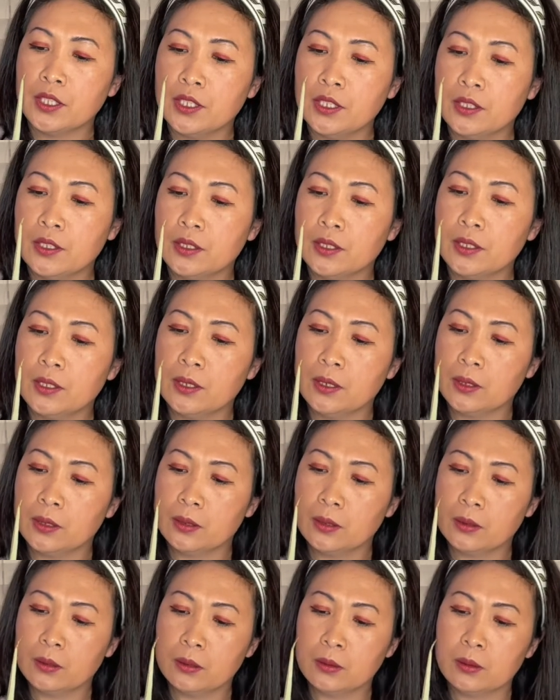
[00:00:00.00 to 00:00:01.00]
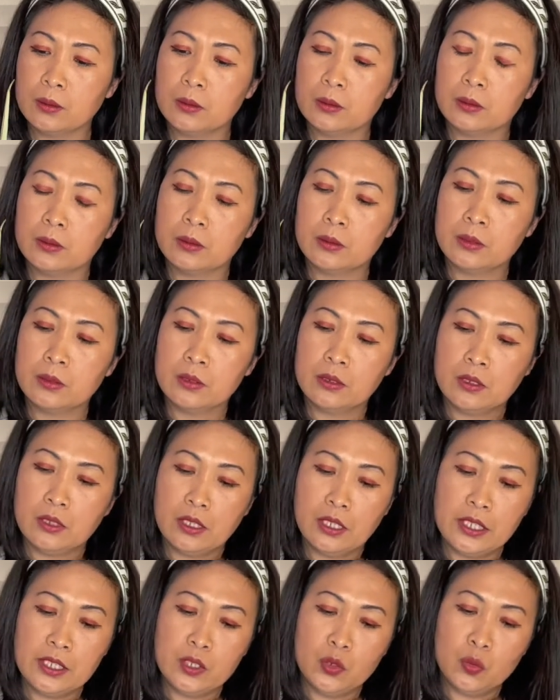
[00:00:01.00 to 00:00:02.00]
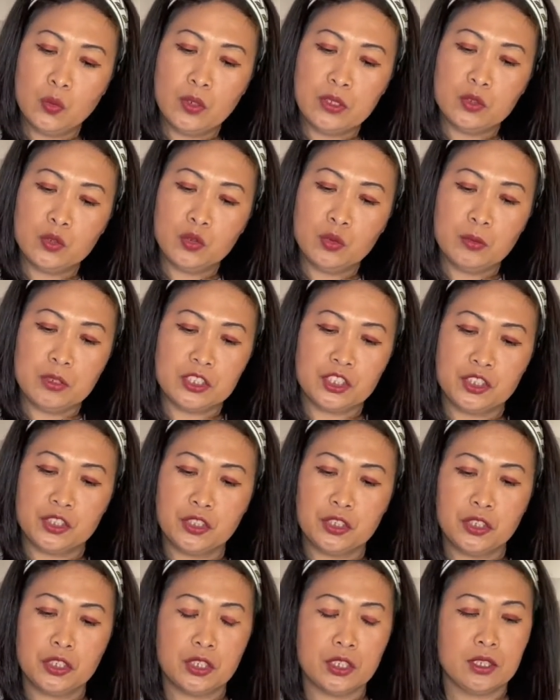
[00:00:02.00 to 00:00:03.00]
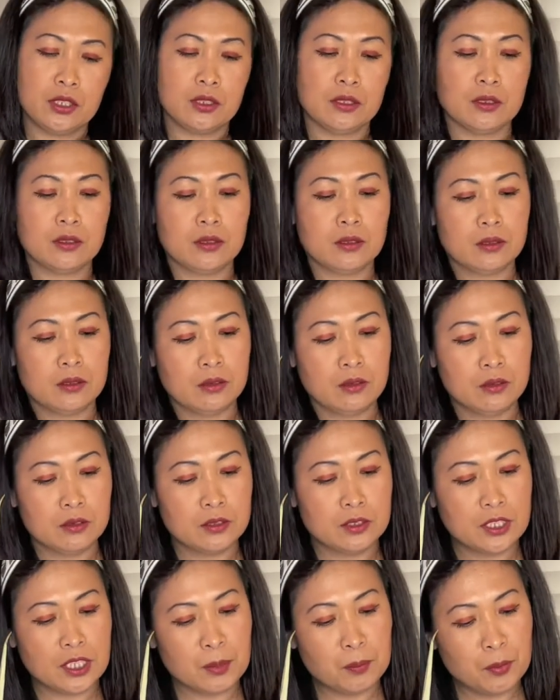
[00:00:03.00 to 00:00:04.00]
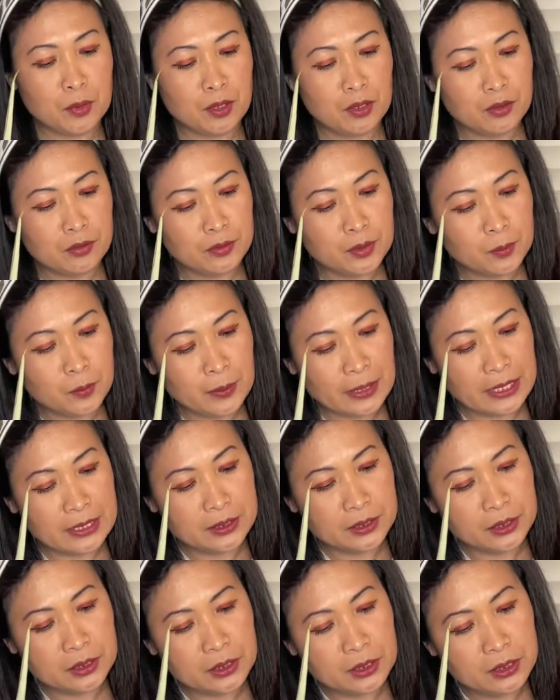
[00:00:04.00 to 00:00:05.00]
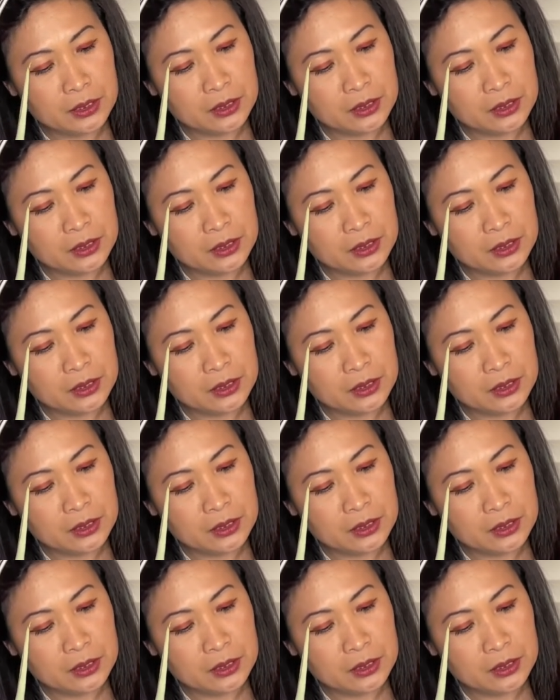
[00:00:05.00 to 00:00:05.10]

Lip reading: here. I don't want too much dirt on top of the planter.